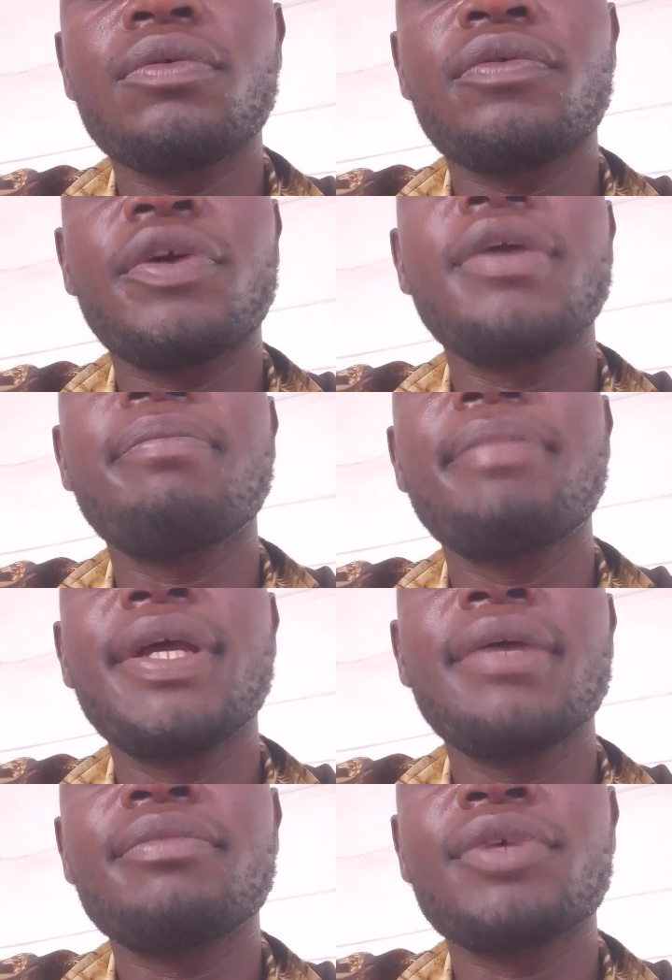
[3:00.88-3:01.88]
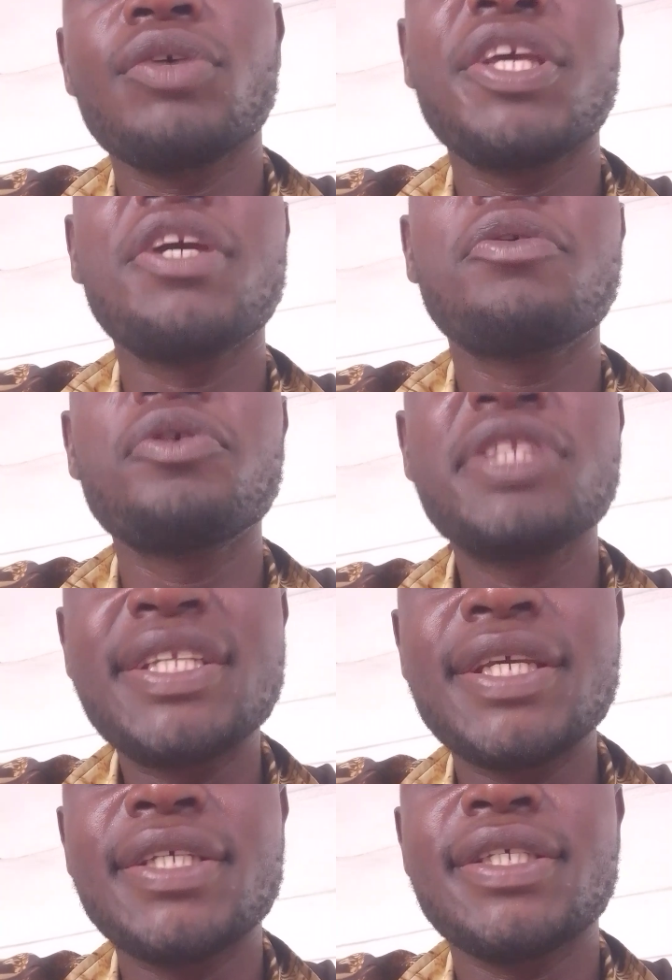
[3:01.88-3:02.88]
for a
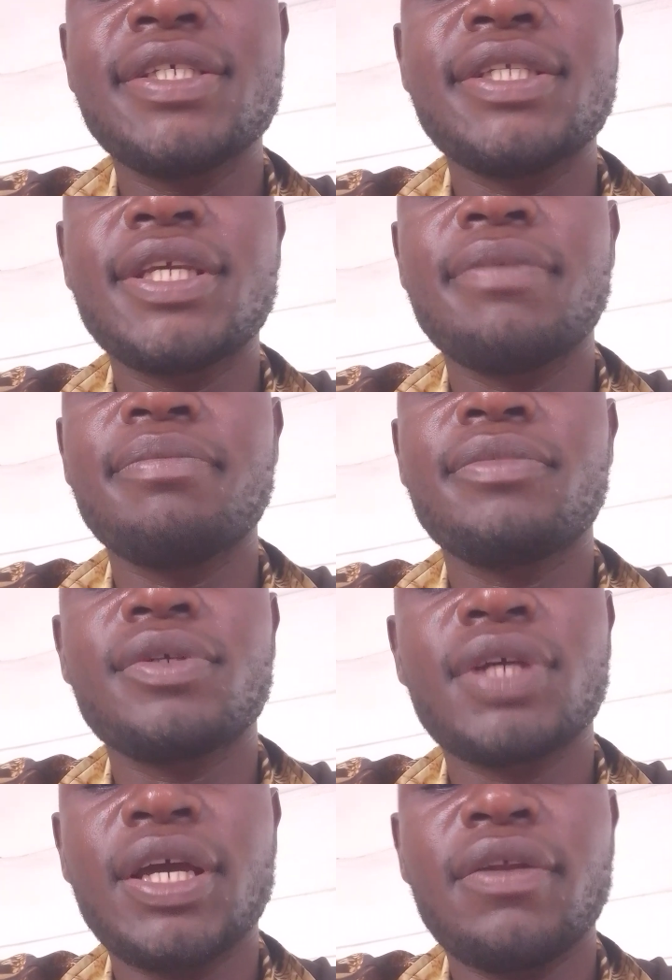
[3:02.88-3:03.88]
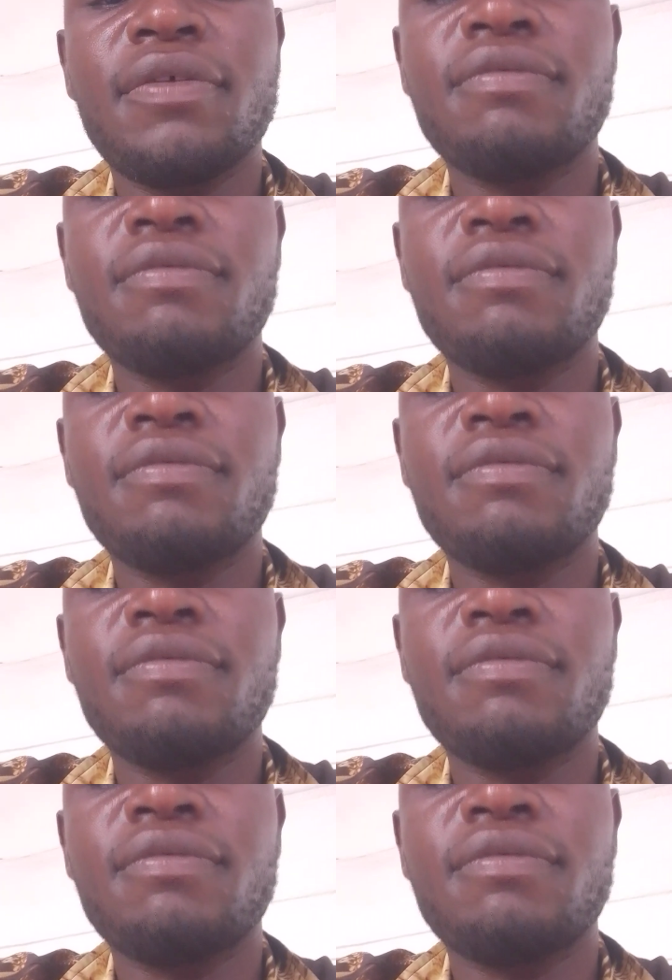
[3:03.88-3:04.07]
coordinate system kind